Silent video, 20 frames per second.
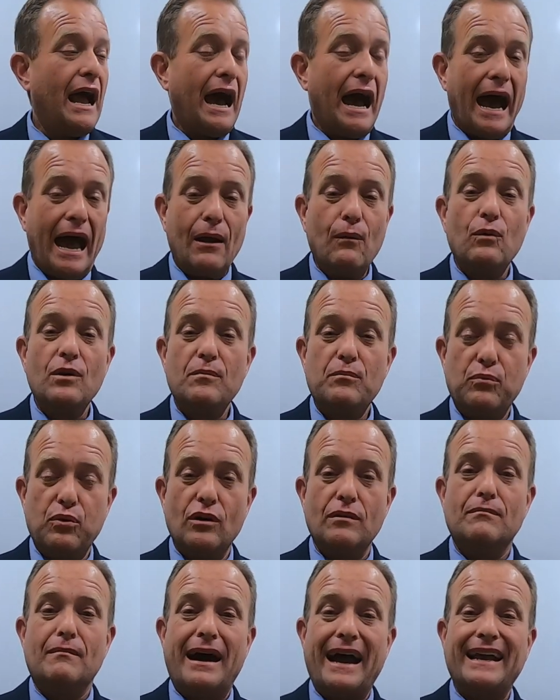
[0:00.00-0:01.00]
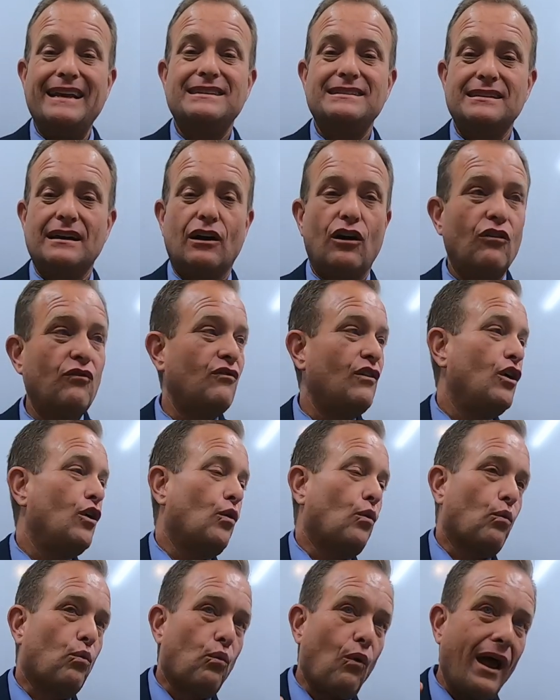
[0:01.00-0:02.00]
I would put myself
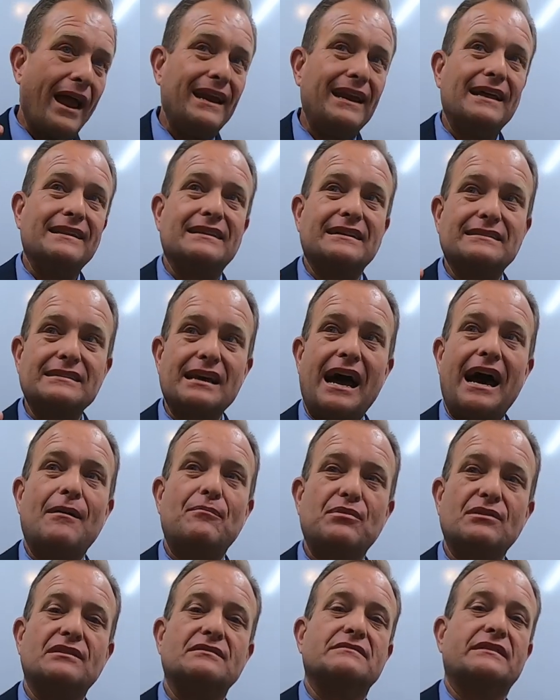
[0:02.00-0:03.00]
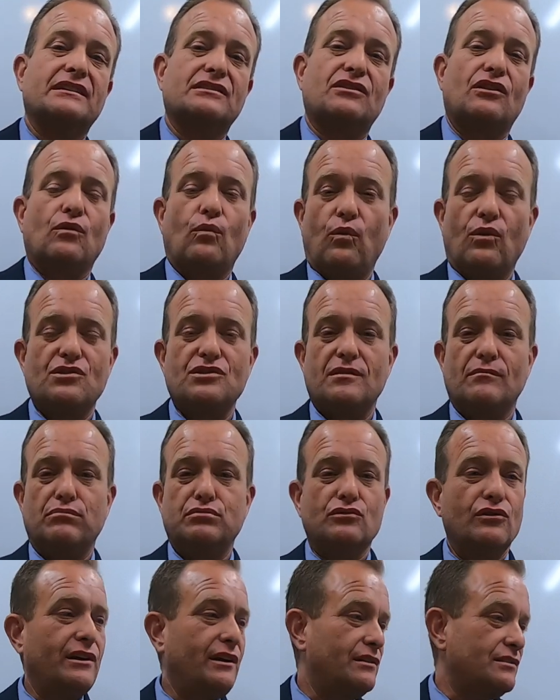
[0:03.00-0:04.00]
right at the top of the list of the worst
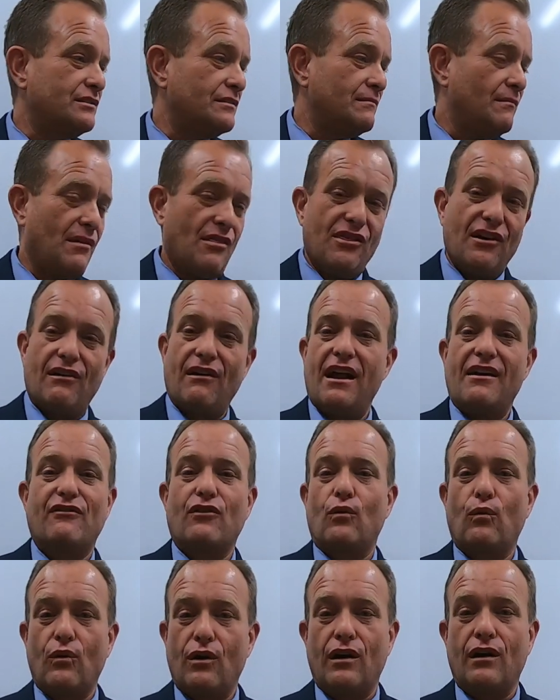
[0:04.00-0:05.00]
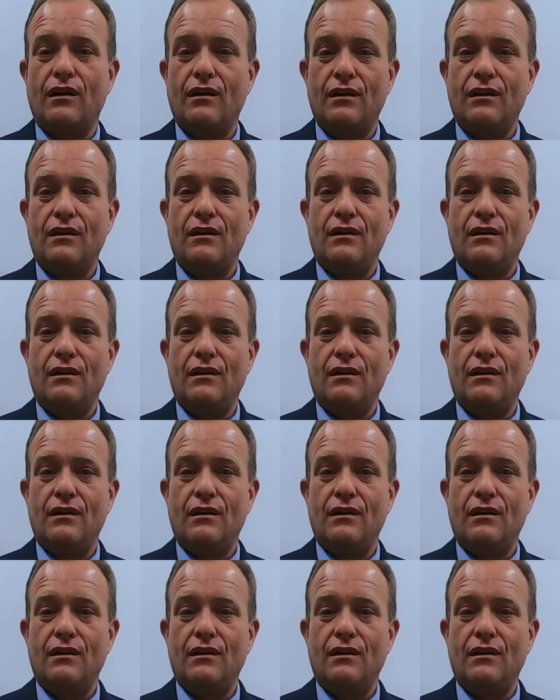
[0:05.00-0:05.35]
employers there ever were.